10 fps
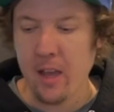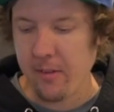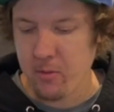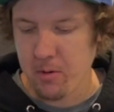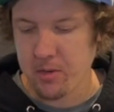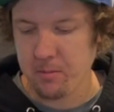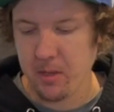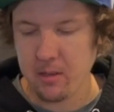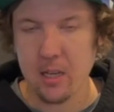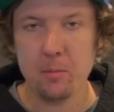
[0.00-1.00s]
If you want
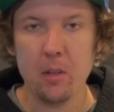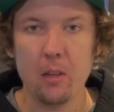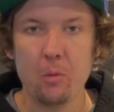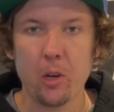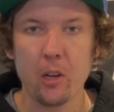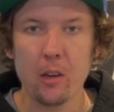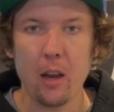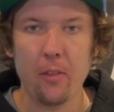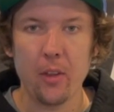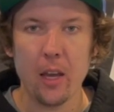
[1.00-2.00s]
to see me working on
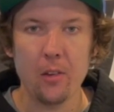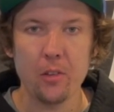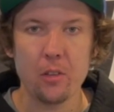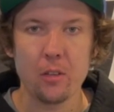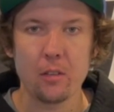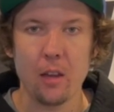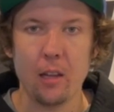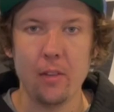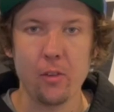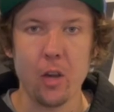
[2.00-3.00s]
anything else, just
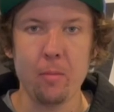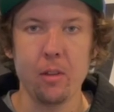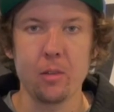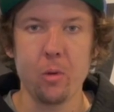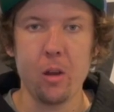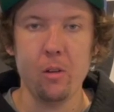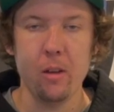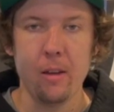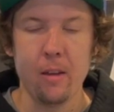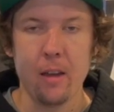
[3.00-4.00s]
leave a comment as
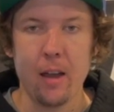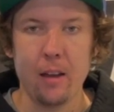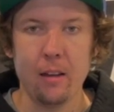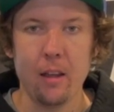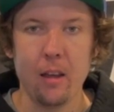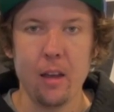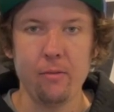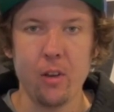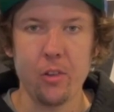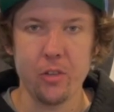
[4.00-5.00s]
well. And if
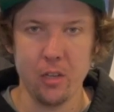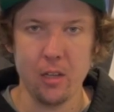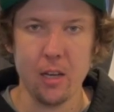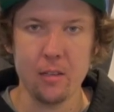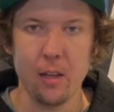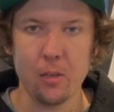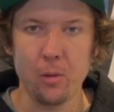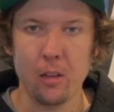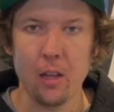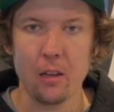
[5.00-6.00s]
not, I'll see you guys next
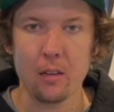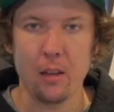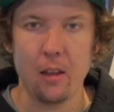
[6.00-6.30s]
week. Thanks.